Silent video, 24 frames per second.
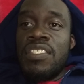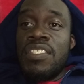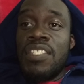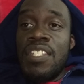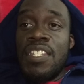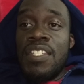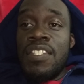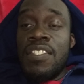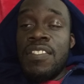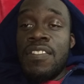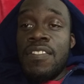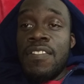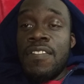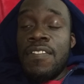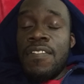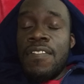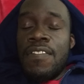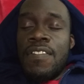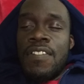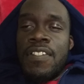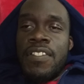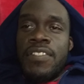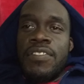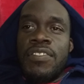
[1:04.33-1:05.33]
Senate.
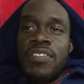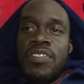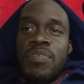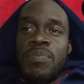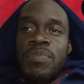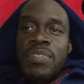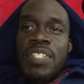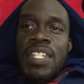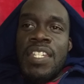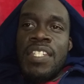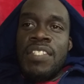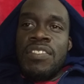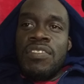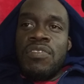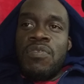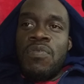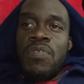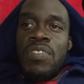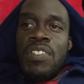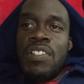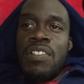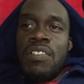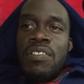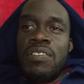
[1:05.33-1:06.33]
There's some things
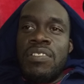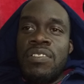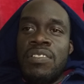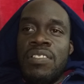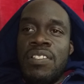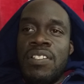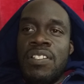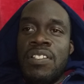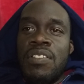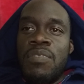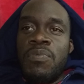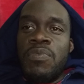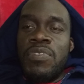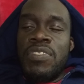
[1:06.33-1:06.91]
going on